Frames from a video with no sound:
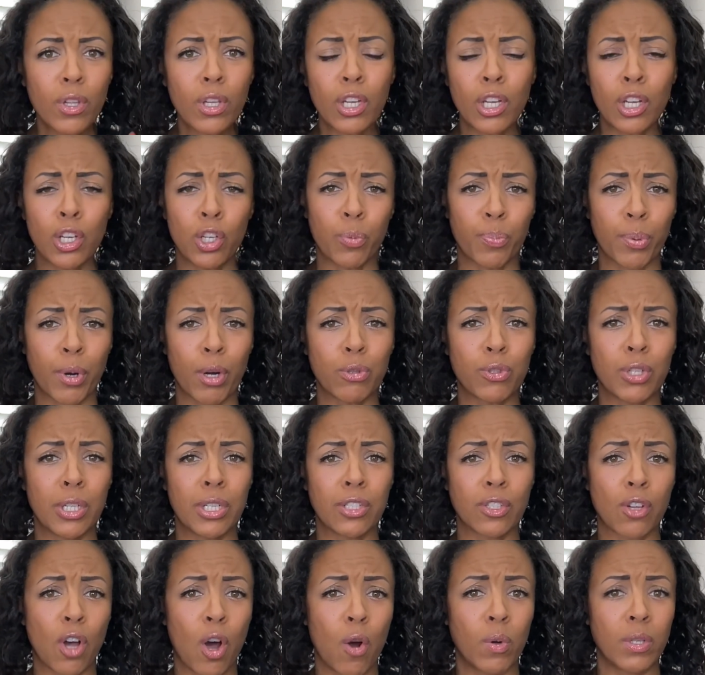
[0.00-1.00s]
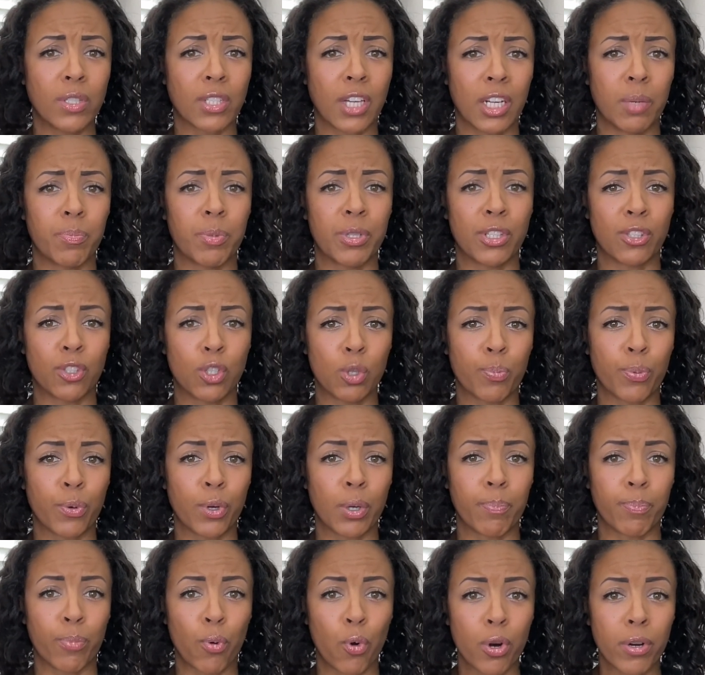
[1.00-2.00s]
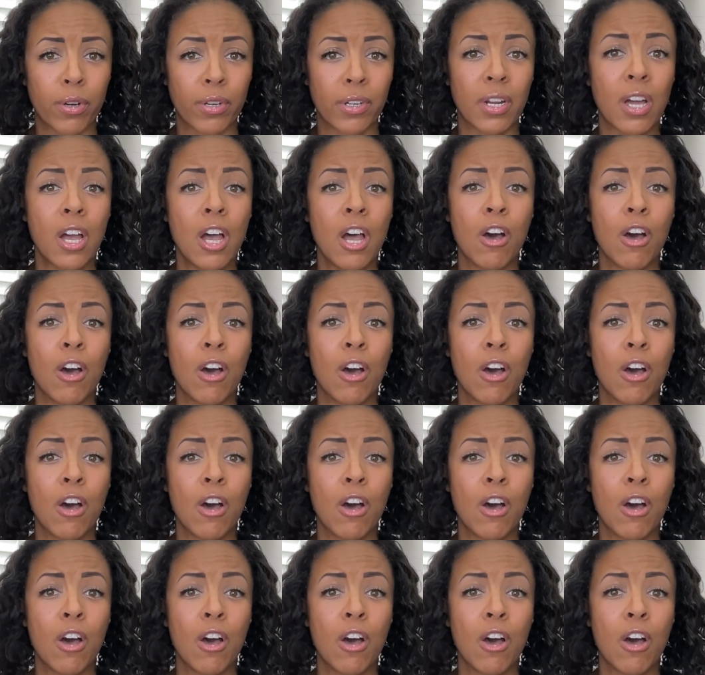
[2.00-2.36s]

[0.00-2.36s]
your protein is always going to be super important